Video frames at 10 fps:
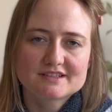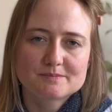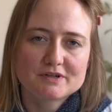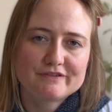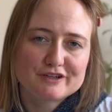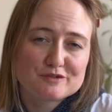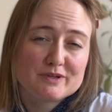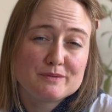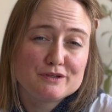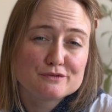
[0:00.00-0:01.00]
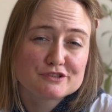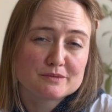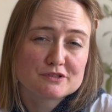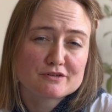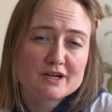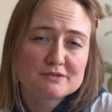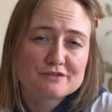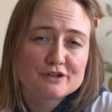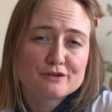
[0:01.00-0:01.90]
perfect to maybe use some scraps for it